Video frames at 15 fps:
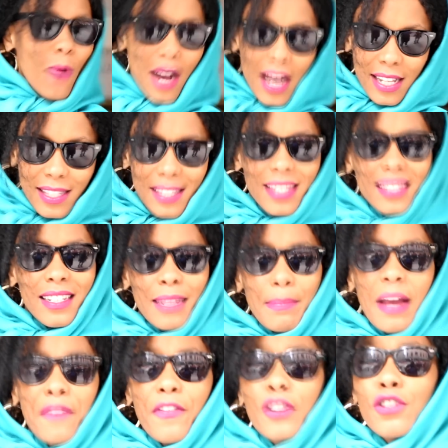What?
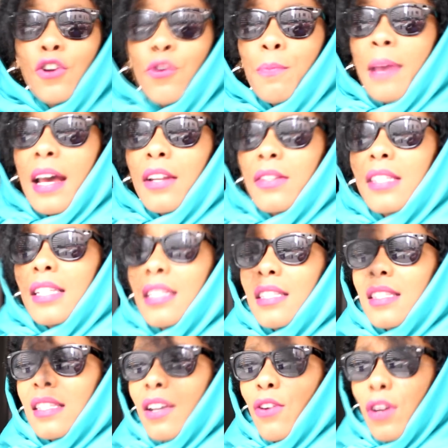My first home battle
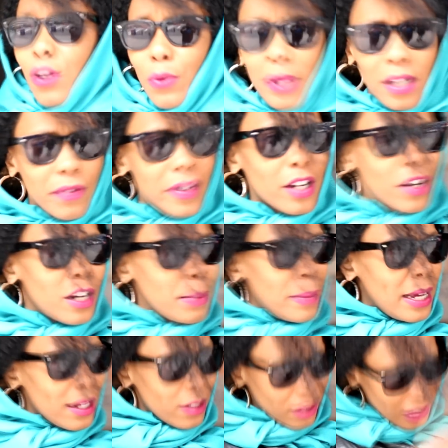since on um, Queen and Ring and on
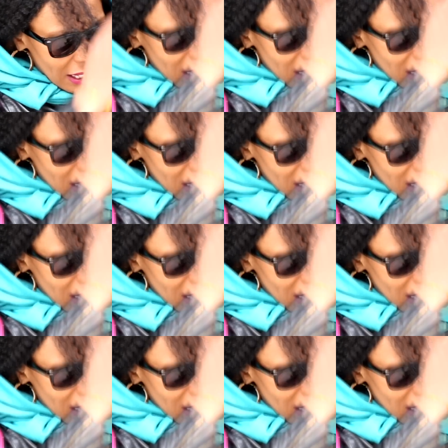the on